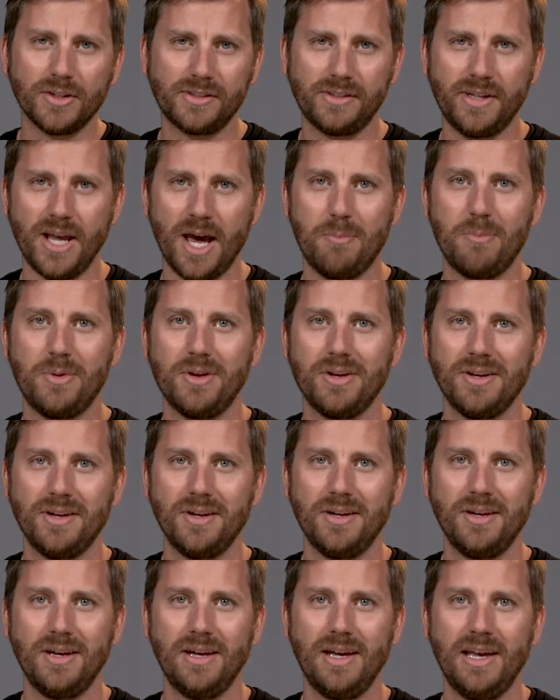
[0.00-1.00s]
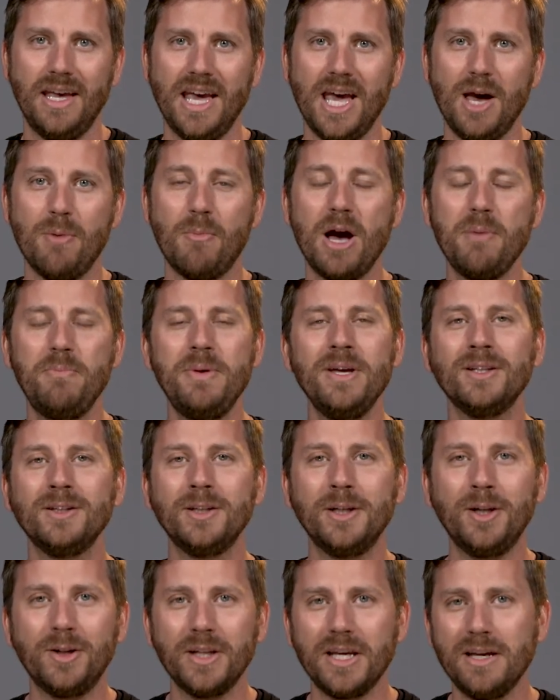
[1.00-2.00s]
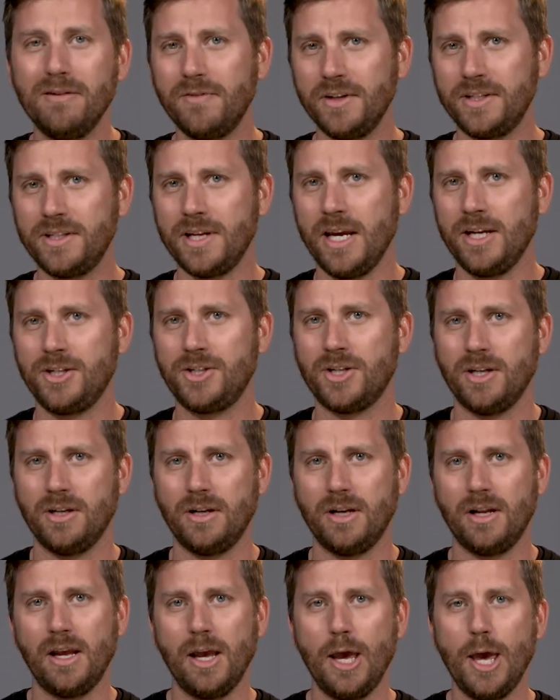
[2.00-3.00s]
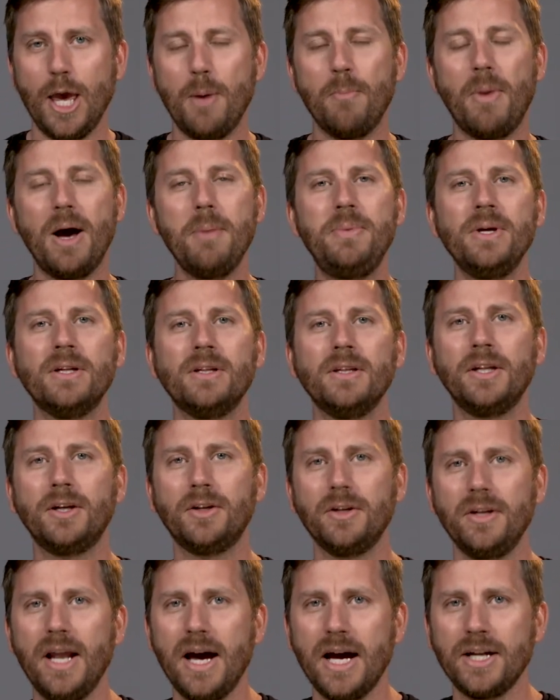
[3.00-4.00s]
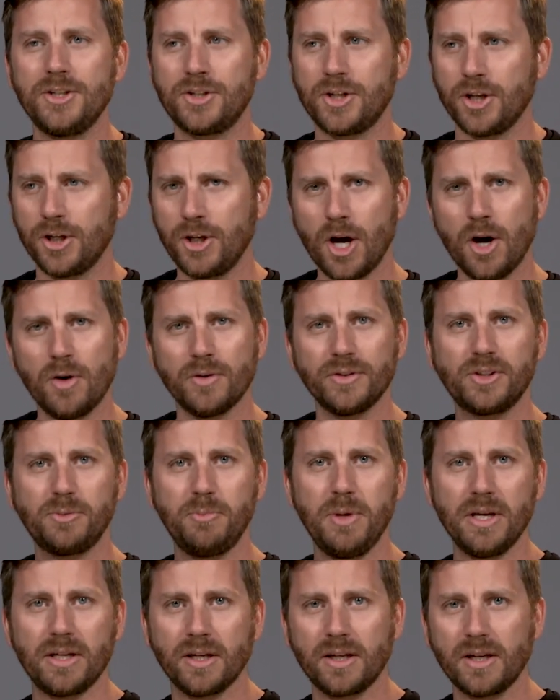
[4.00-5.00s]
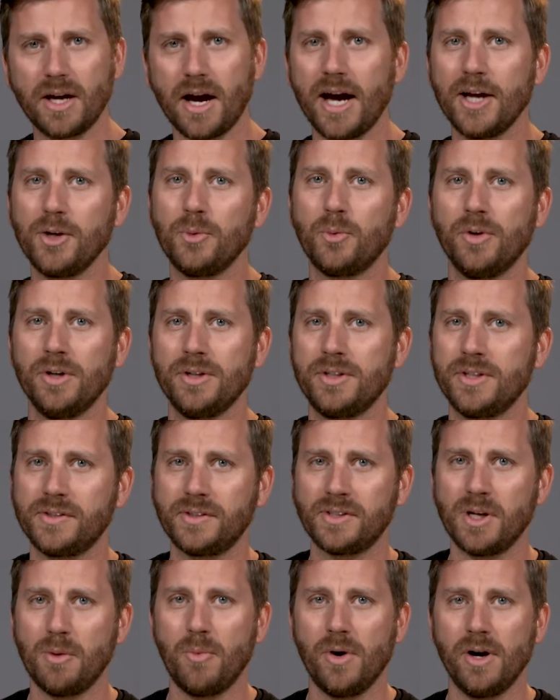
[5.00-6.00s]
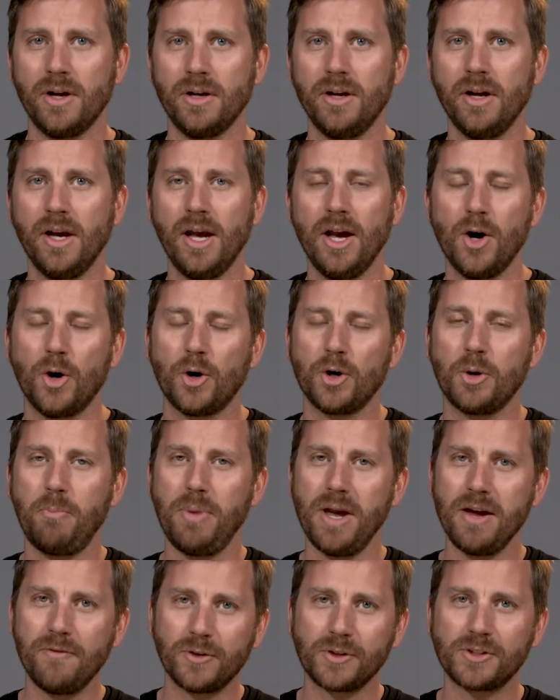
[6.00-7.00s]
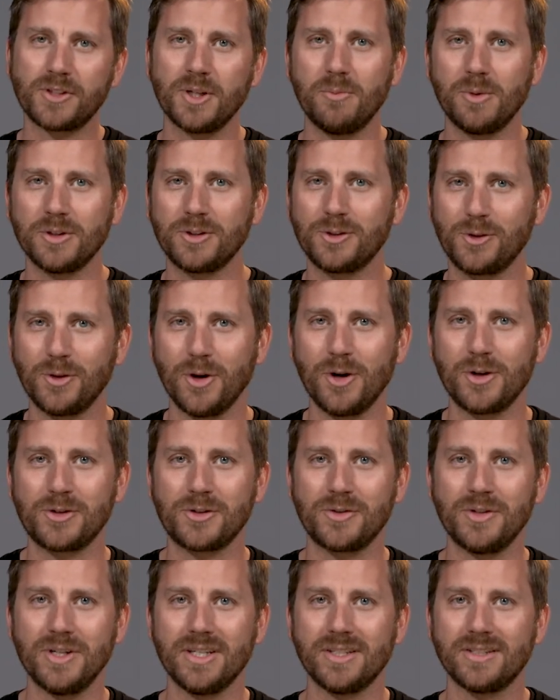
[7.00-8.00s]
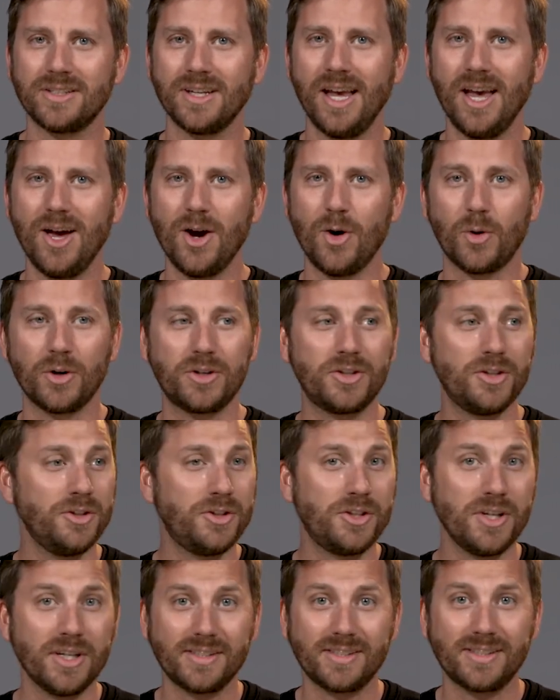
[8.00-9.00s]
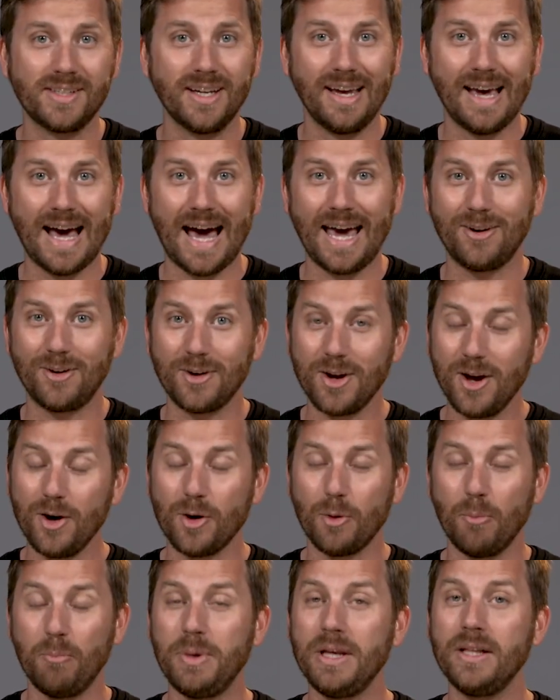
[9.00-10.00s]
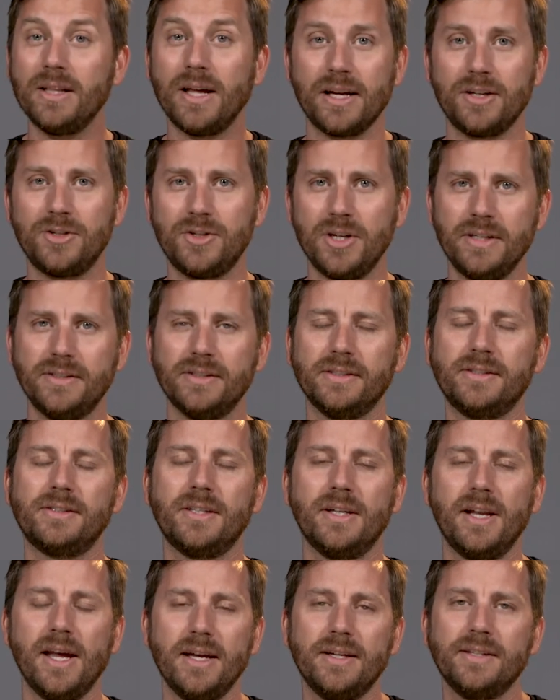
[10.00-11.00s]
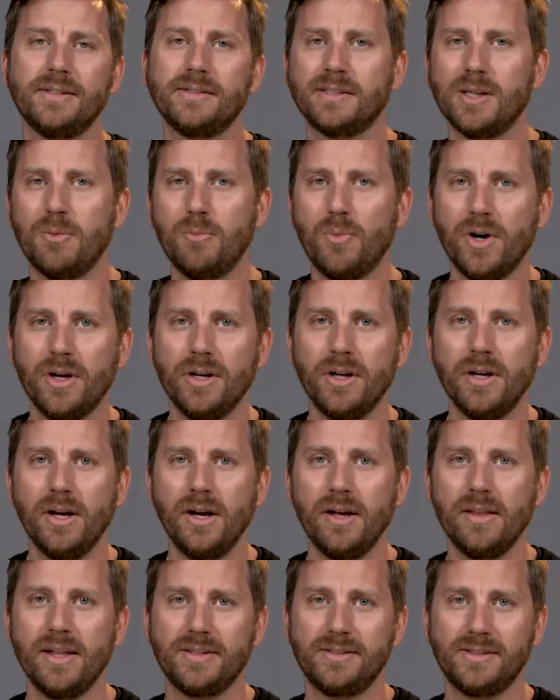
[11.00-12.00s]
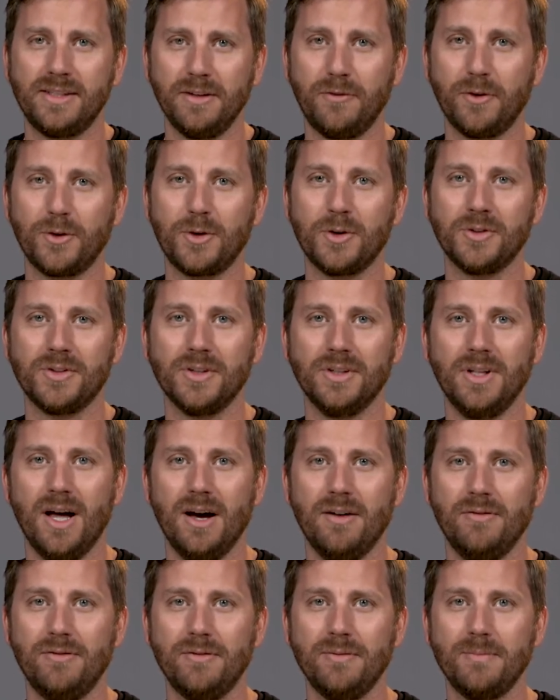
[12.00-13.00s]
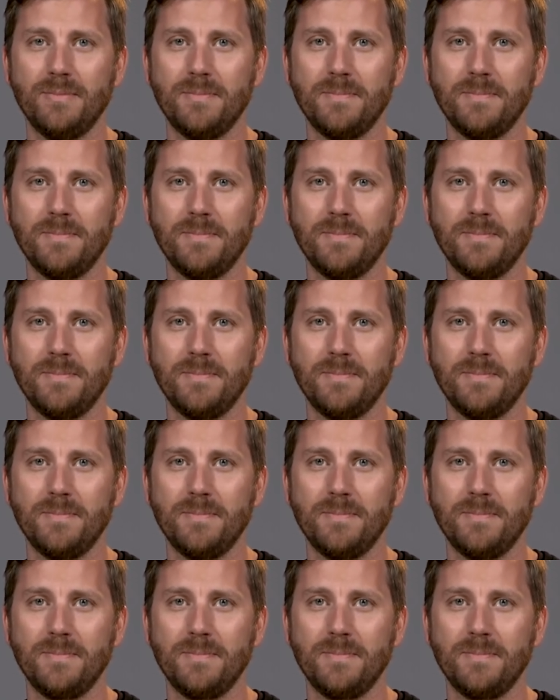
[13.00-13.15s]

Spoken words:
step. It might be a little invitation. It might be a little nudge to go and speak a kind word to someone or to pay for someone's groceries or to just, I don't know, be like Jesus today to someone that's difficult to love.